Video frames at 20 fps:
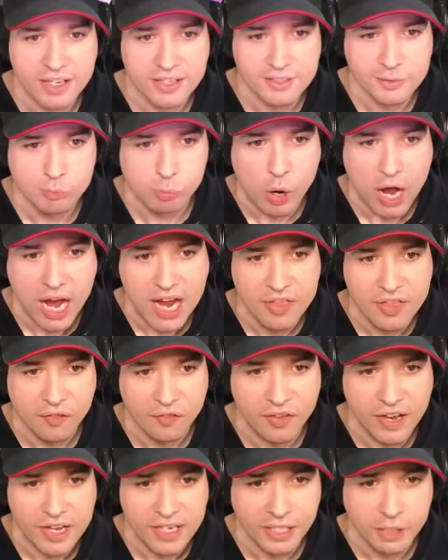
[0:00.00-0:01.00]
is why the
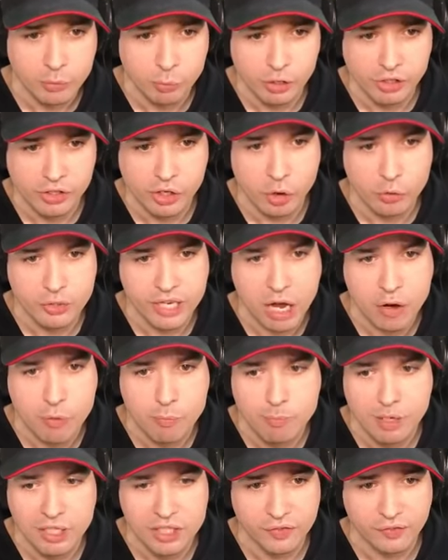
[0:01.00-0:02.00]
Fenrir will go
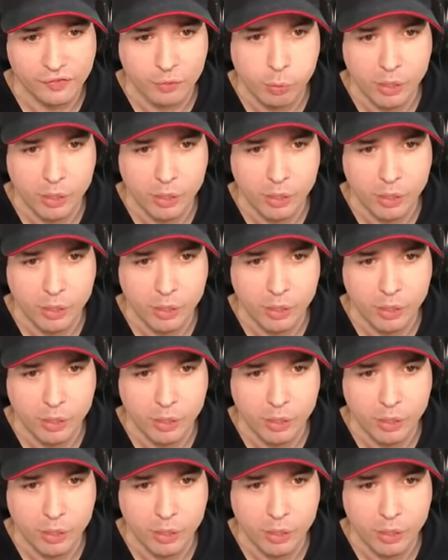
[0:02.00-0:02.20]
down much